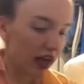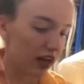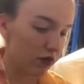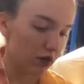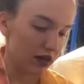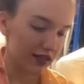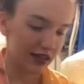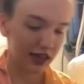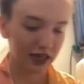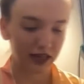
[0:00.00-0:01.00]

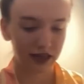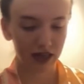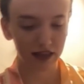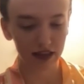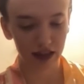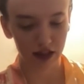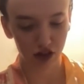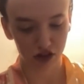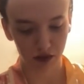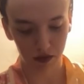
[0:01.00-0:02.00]
Anyways, I think that's
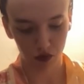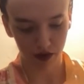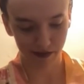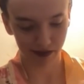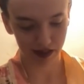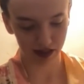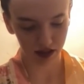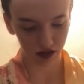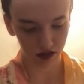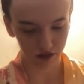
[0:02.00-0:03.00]
just my point. That's a
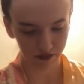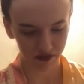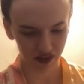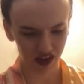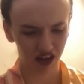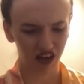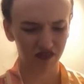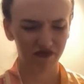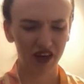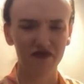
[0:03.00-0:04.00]
little oh,
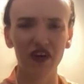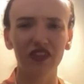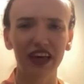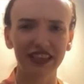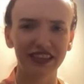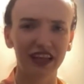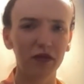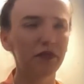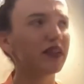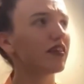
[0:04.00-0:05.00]
that felt like
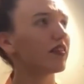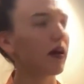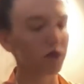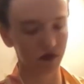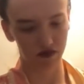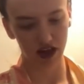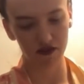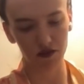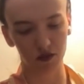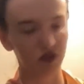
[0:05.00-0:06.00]
up until that point. I
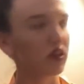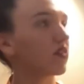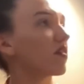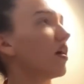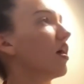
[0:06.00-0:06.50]
haven't worn these.